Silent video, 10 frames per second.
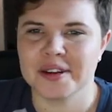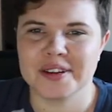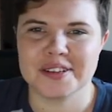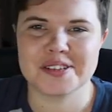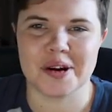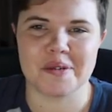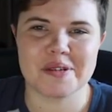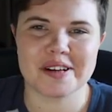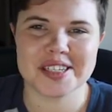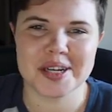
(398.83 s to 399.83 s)
So we
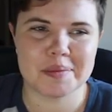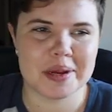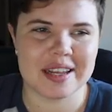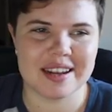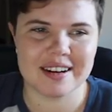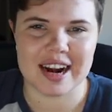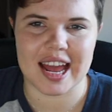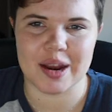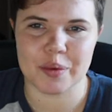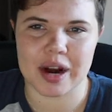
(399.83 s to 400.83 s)
want to jump in here
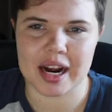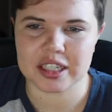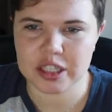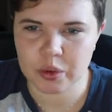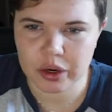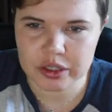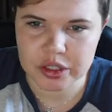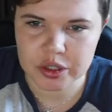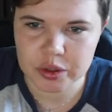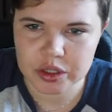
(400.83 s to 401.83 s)
and we're actually going
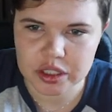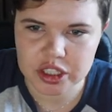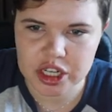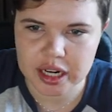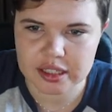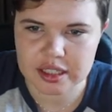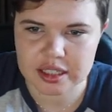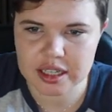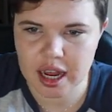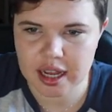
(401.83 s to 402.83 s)
to change the
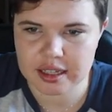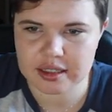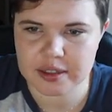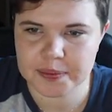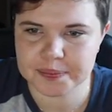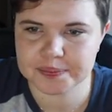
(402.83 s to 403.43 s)
size,